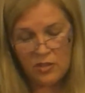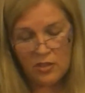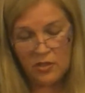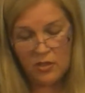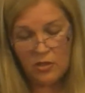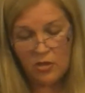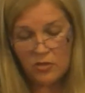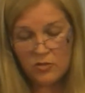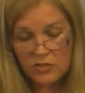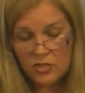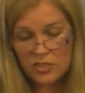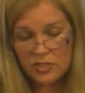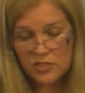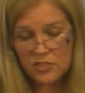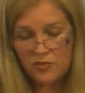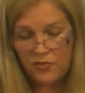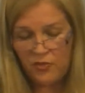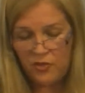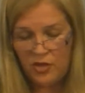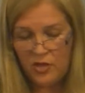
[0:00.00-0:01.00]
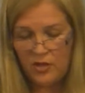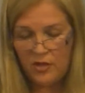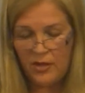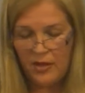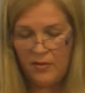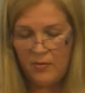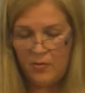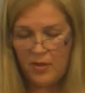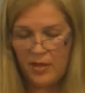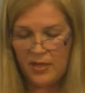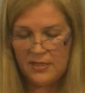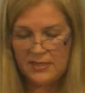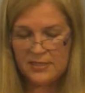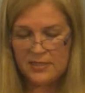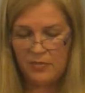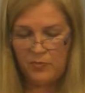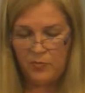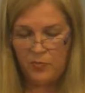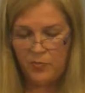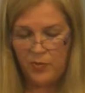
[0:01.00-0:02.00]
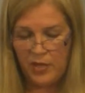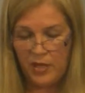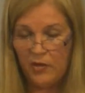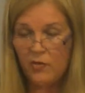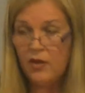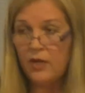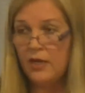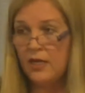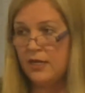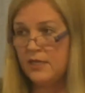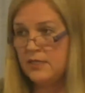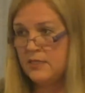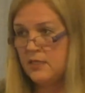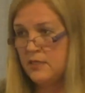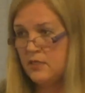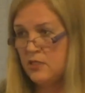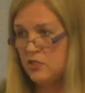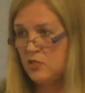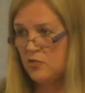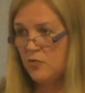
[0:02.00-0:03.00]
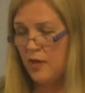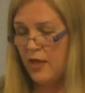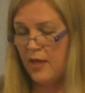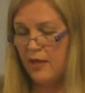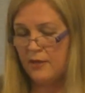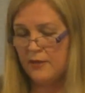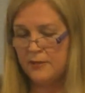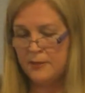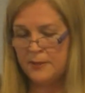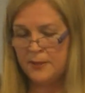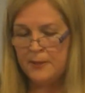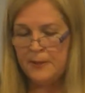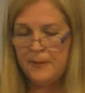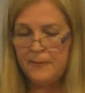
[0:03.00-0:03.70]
unconscious fear in our minds that paralyze us to act?